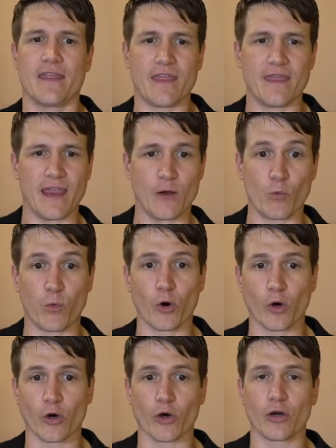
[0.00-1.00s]
than they
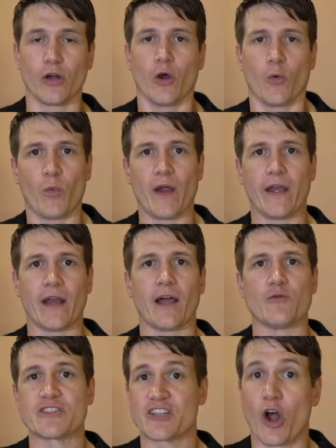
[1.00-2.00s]
were when
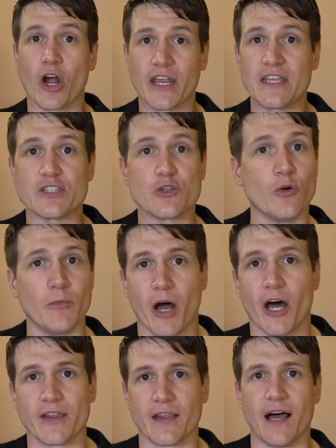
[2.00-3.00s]
I was talking to them
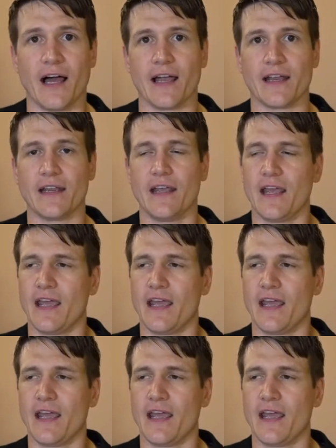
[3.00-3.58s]
online.